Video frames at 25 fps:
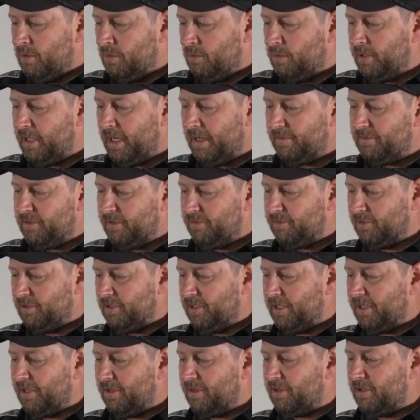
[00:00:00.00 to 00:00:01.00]
We have different
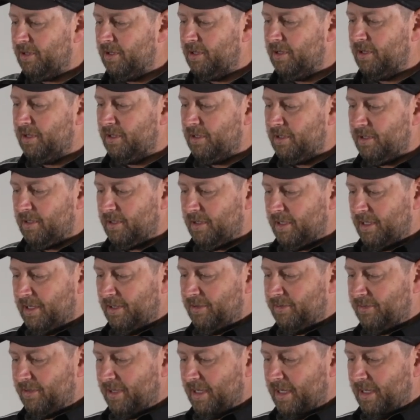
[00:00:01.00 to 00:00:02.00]
length
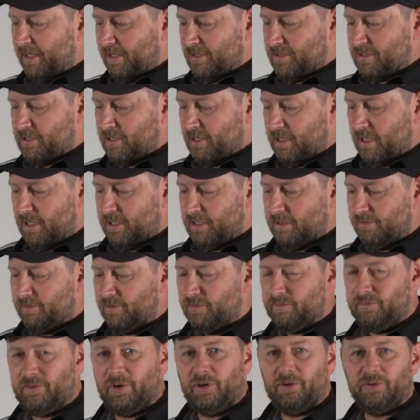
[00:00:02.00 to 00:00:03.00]
intakes and
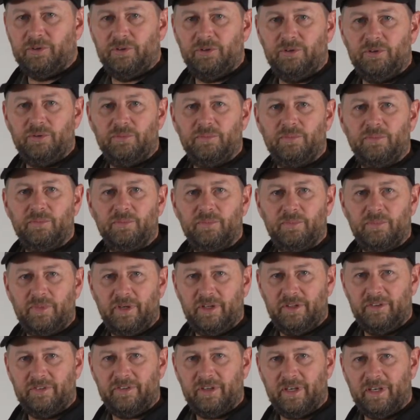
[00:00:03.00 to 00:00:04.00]
different volume
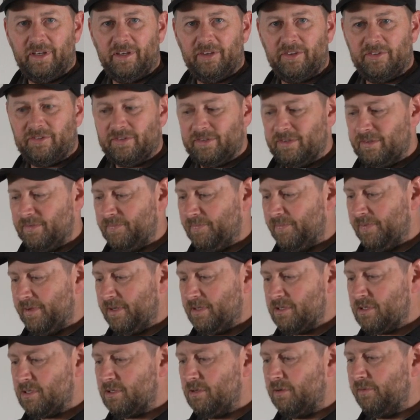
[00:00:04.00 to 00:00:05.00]
intakes.
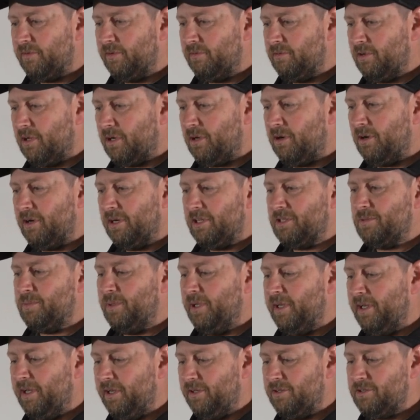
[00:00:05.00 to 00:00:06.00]
So if you've got a
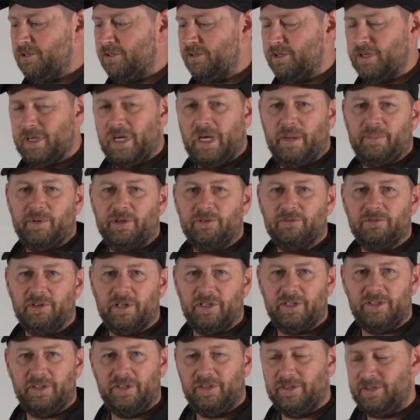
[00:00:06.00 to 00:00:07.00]
high-speed engine and you're happy to
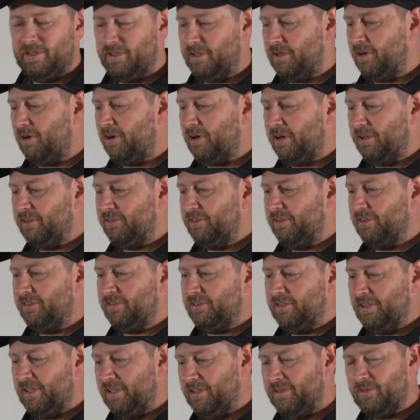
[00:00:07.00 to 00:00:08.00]
run it into the high
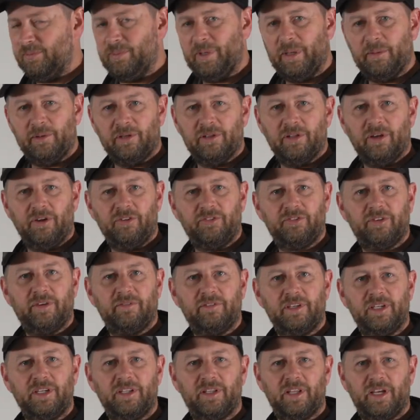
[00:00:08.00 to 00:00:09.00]
16s, maybe low
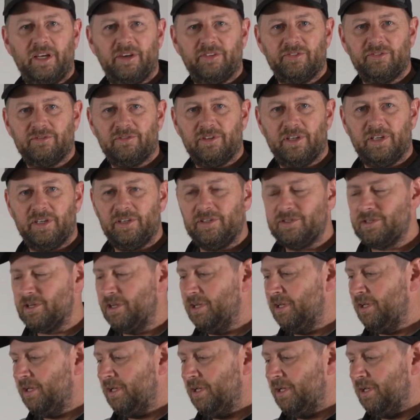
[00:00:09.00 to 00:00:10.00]
17,000 range,
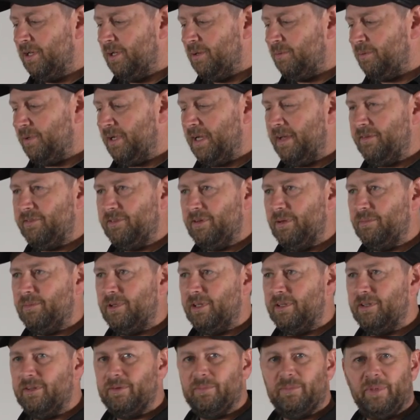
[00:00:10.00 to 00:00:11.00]
we have
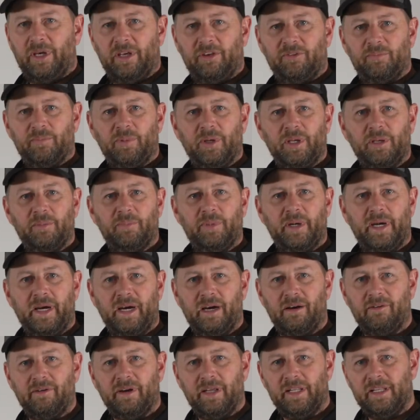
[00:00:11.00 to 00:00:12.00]
something that makes peak
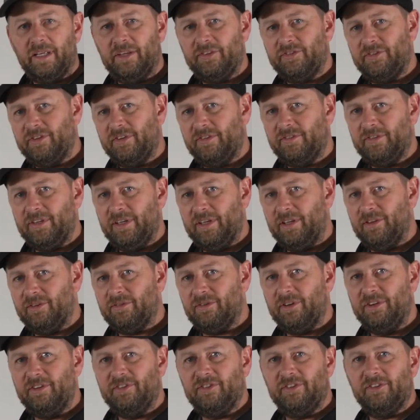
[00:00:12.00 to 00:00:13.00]
power around that 16.3,
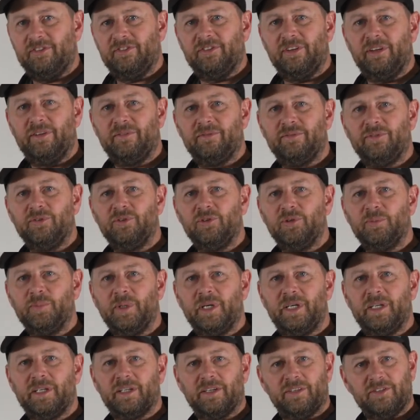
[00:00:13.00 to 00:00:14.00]
16.4
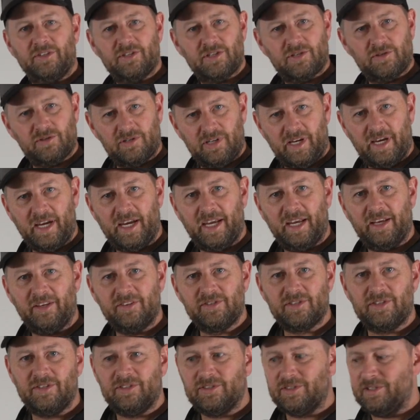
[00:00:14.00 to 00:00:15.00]
mark and just sort of
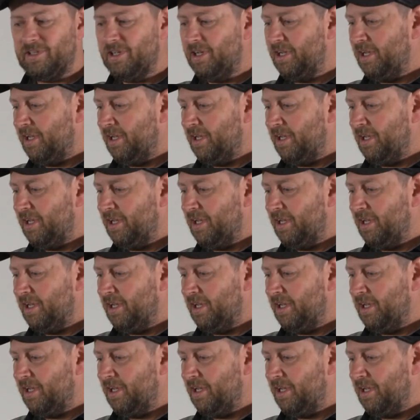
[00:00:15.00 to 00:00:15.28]
hangs on.